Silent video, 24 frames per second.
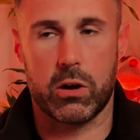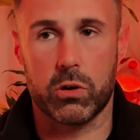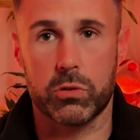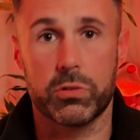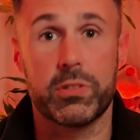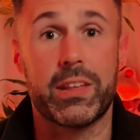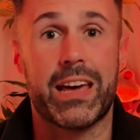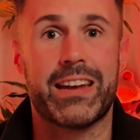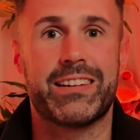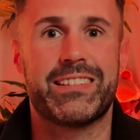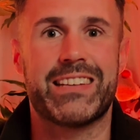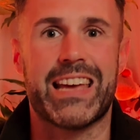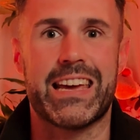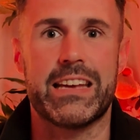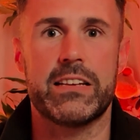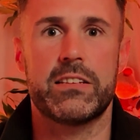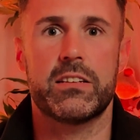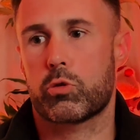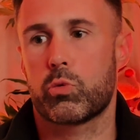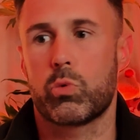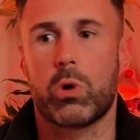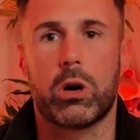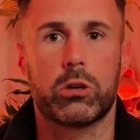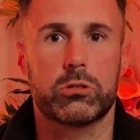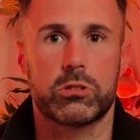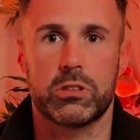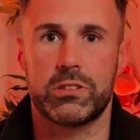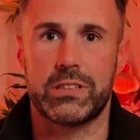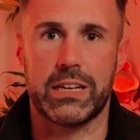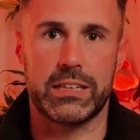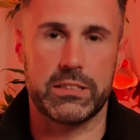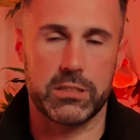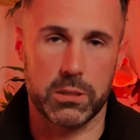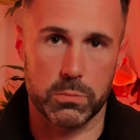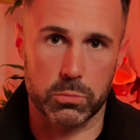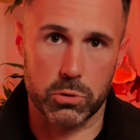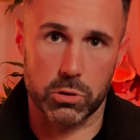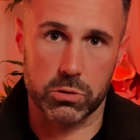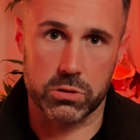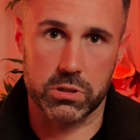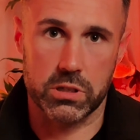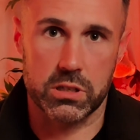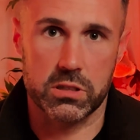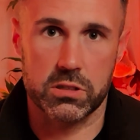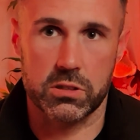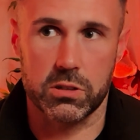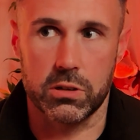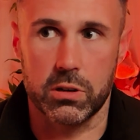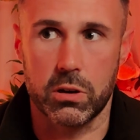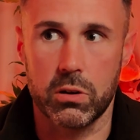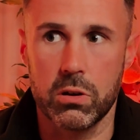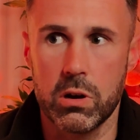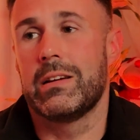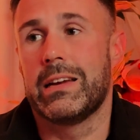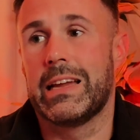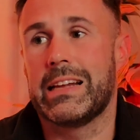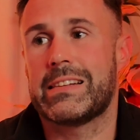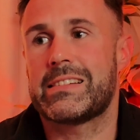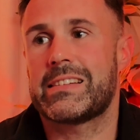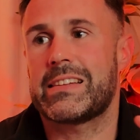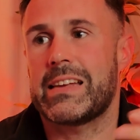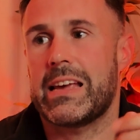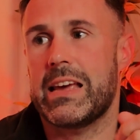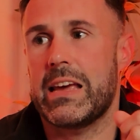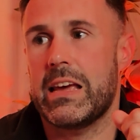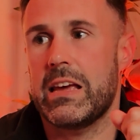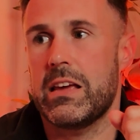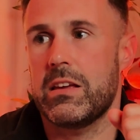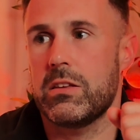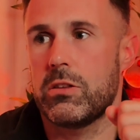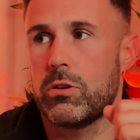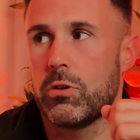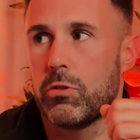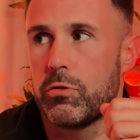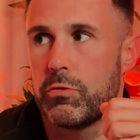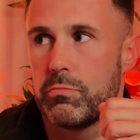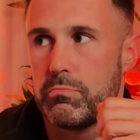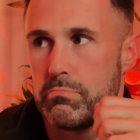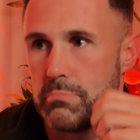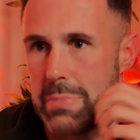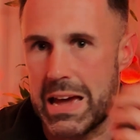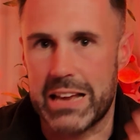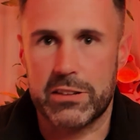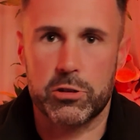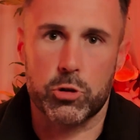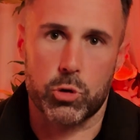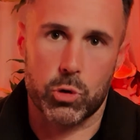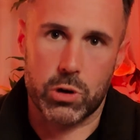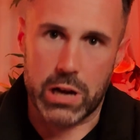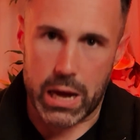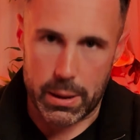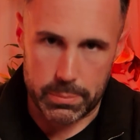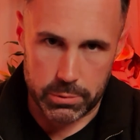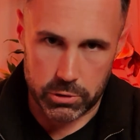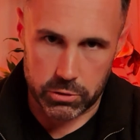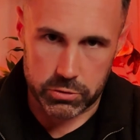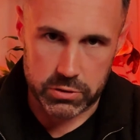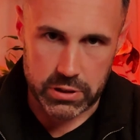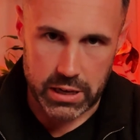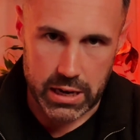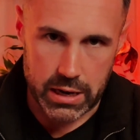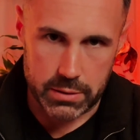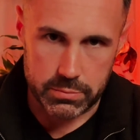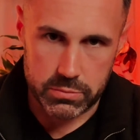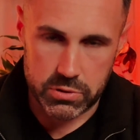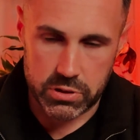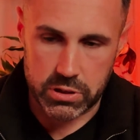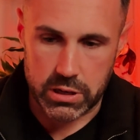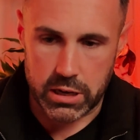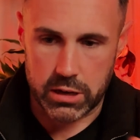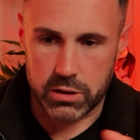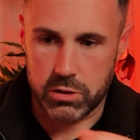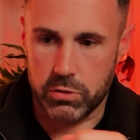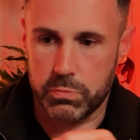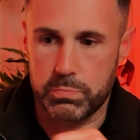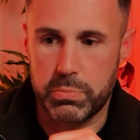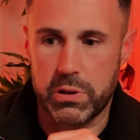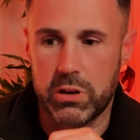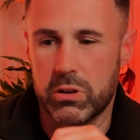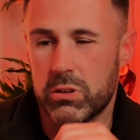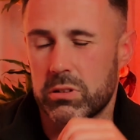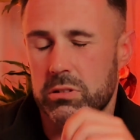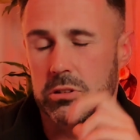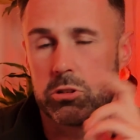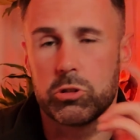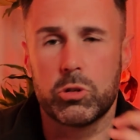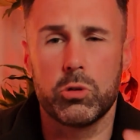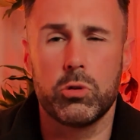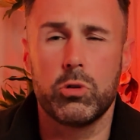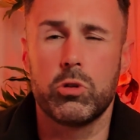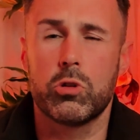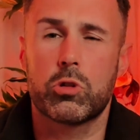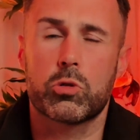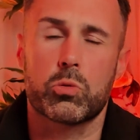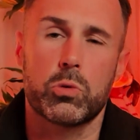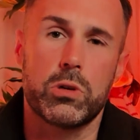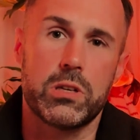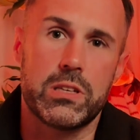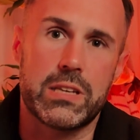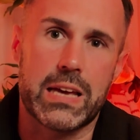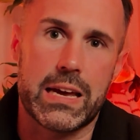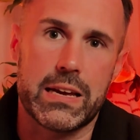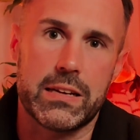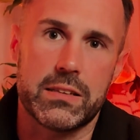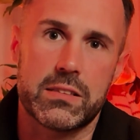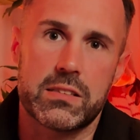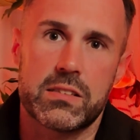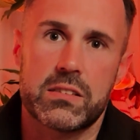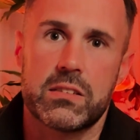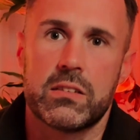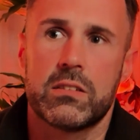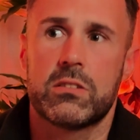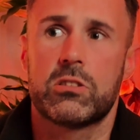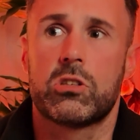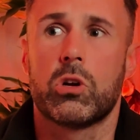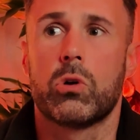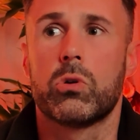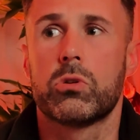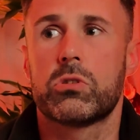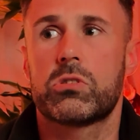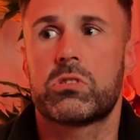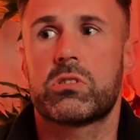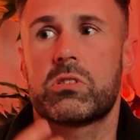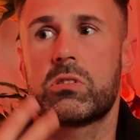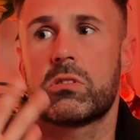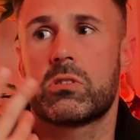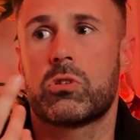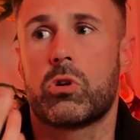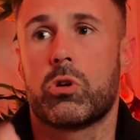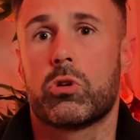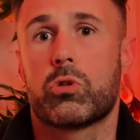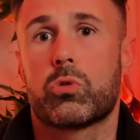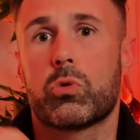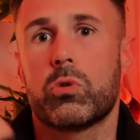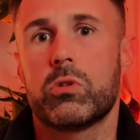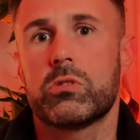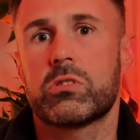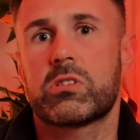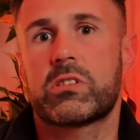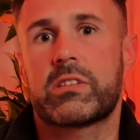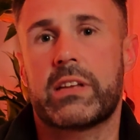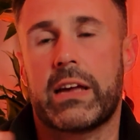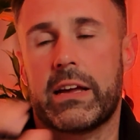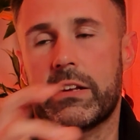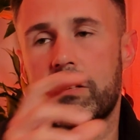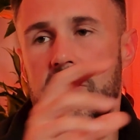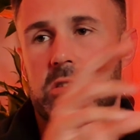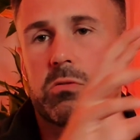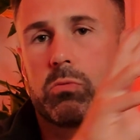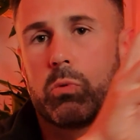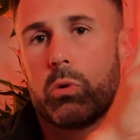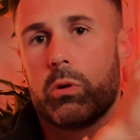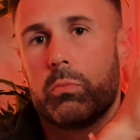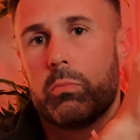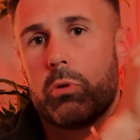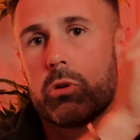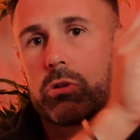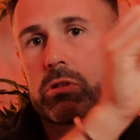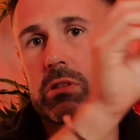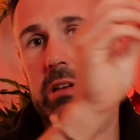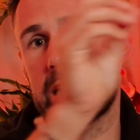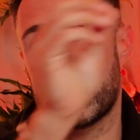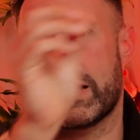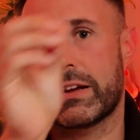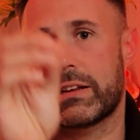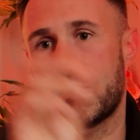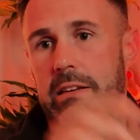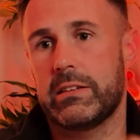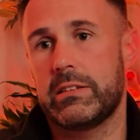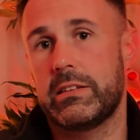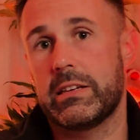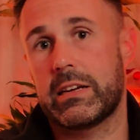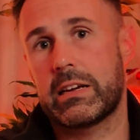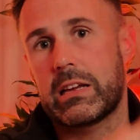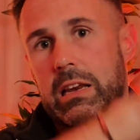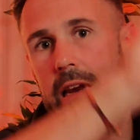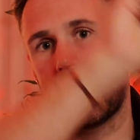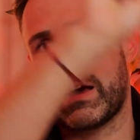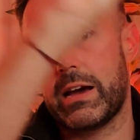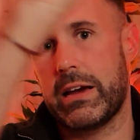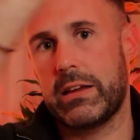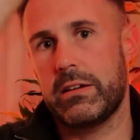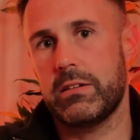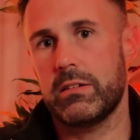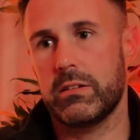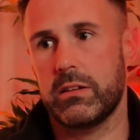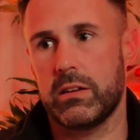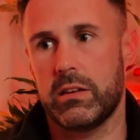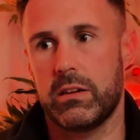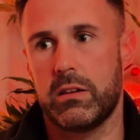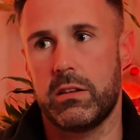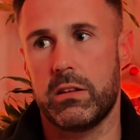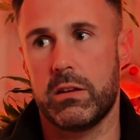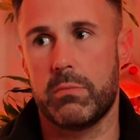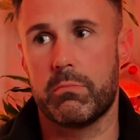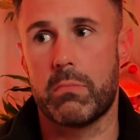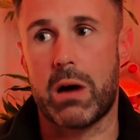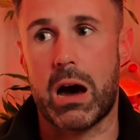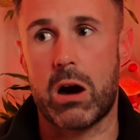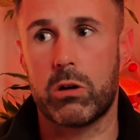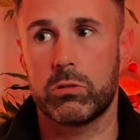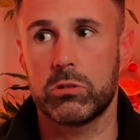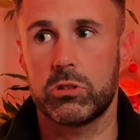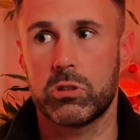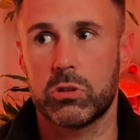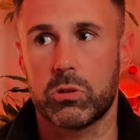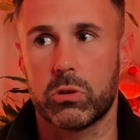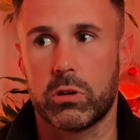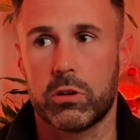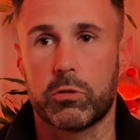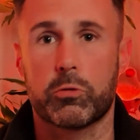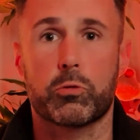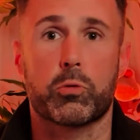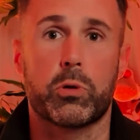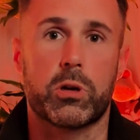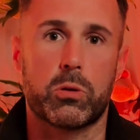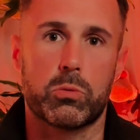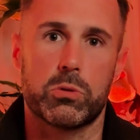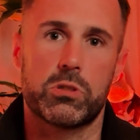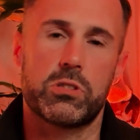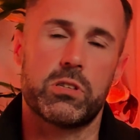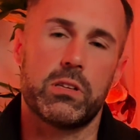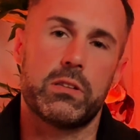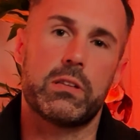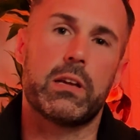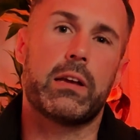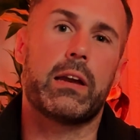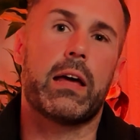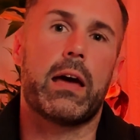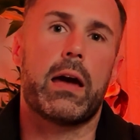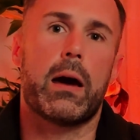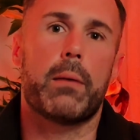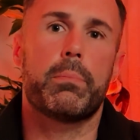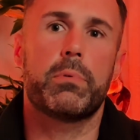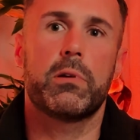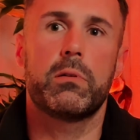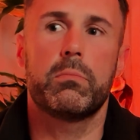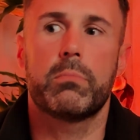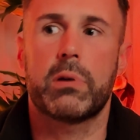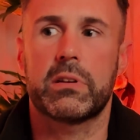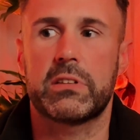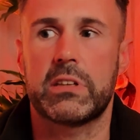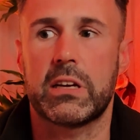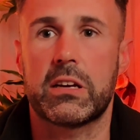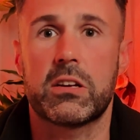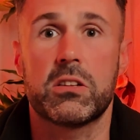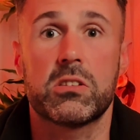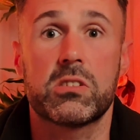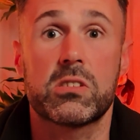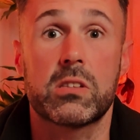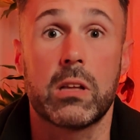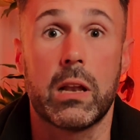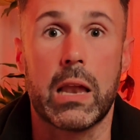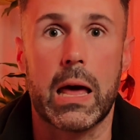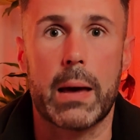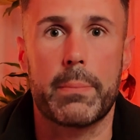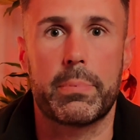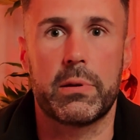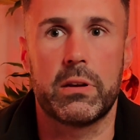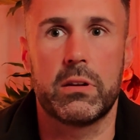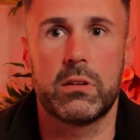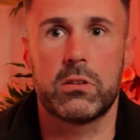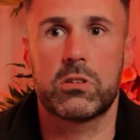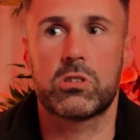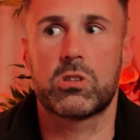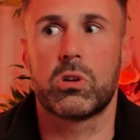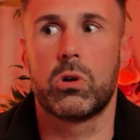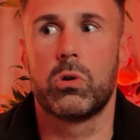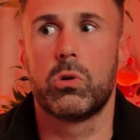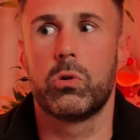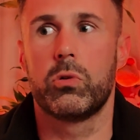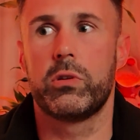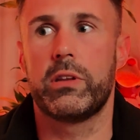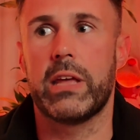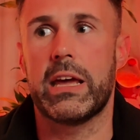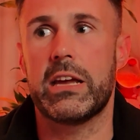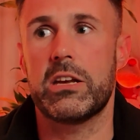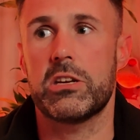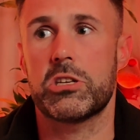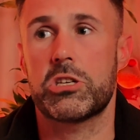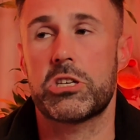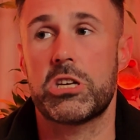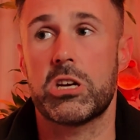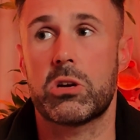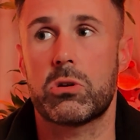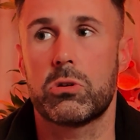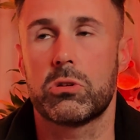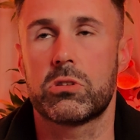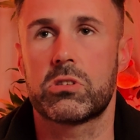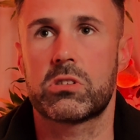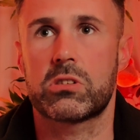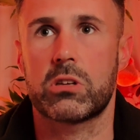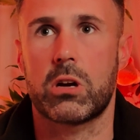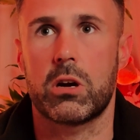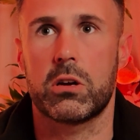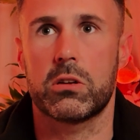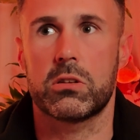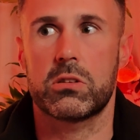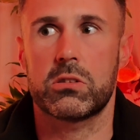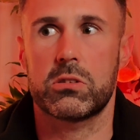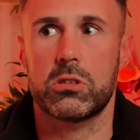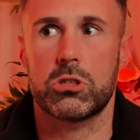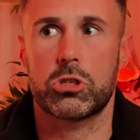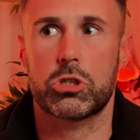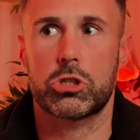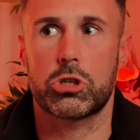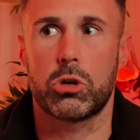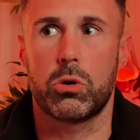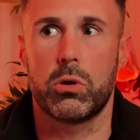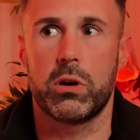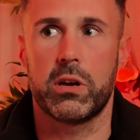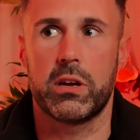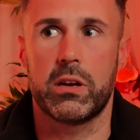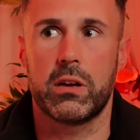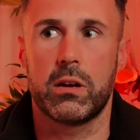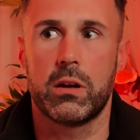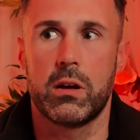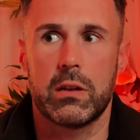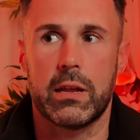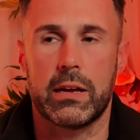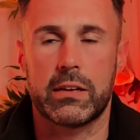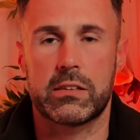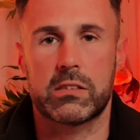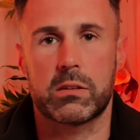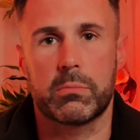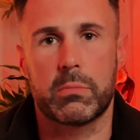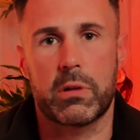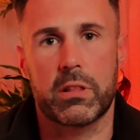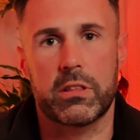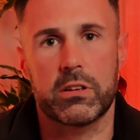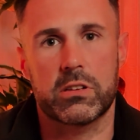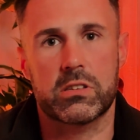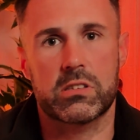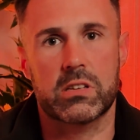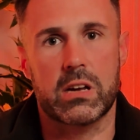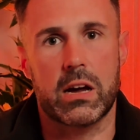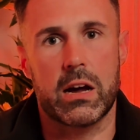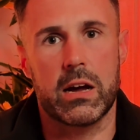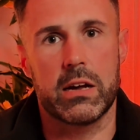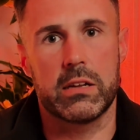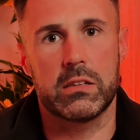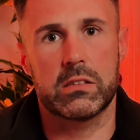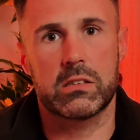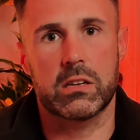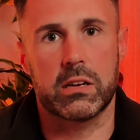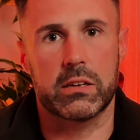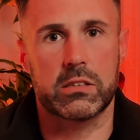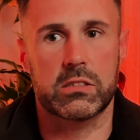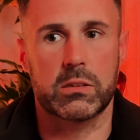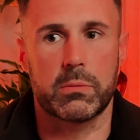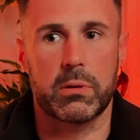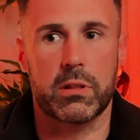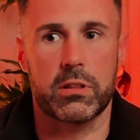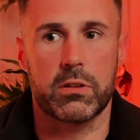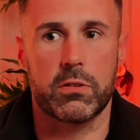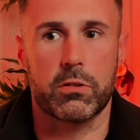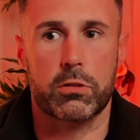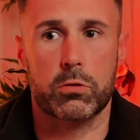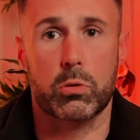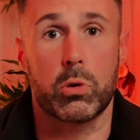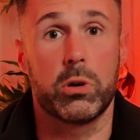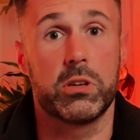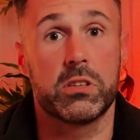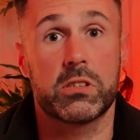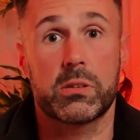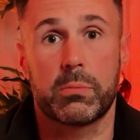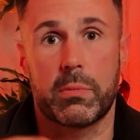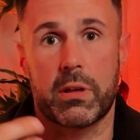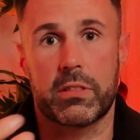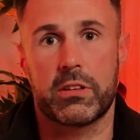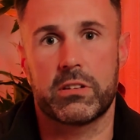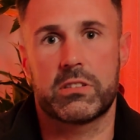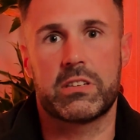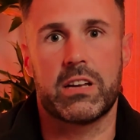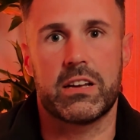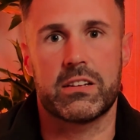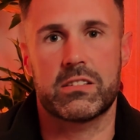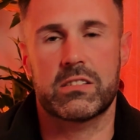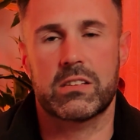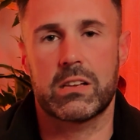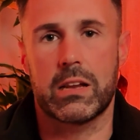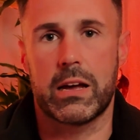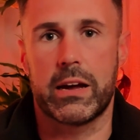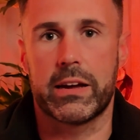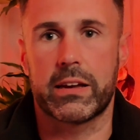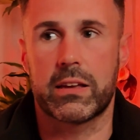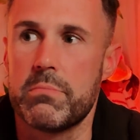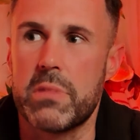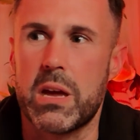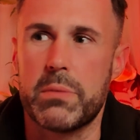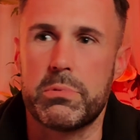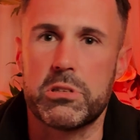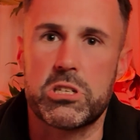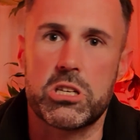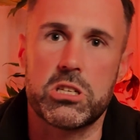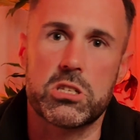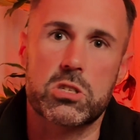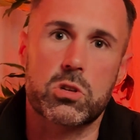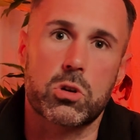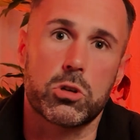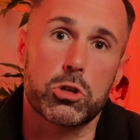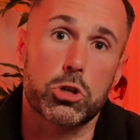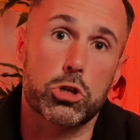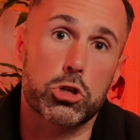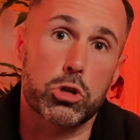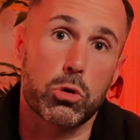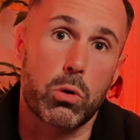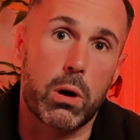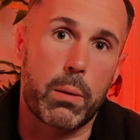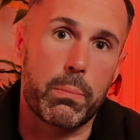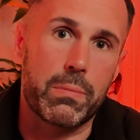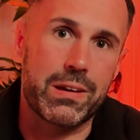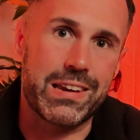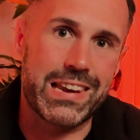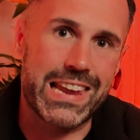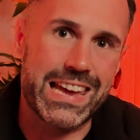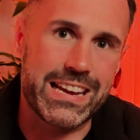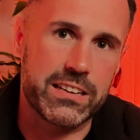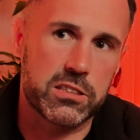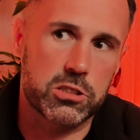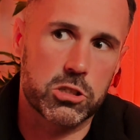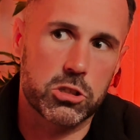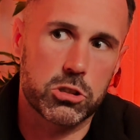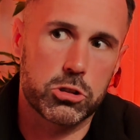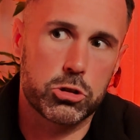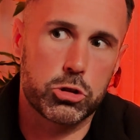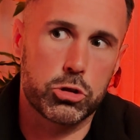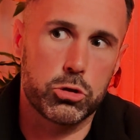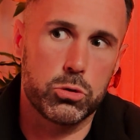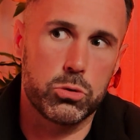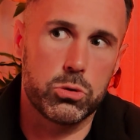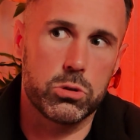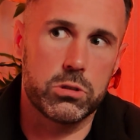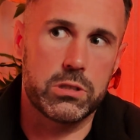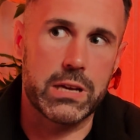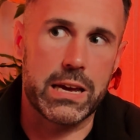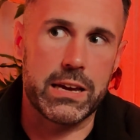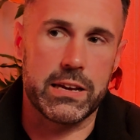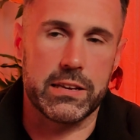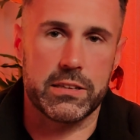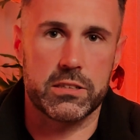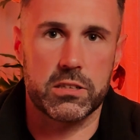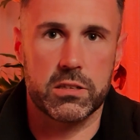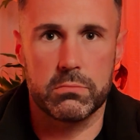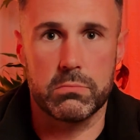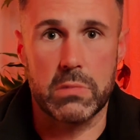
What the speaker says: on that date throughout the dating process, Let's say you've met her a couple of times, you've been on 2-3 dates. Those congruence tests will most likely decline in the amount or the frequency that they happen, but they can still happen. So she could start showing like some other signs, like throw in some other tests, like maybe she's gonna show up late to date.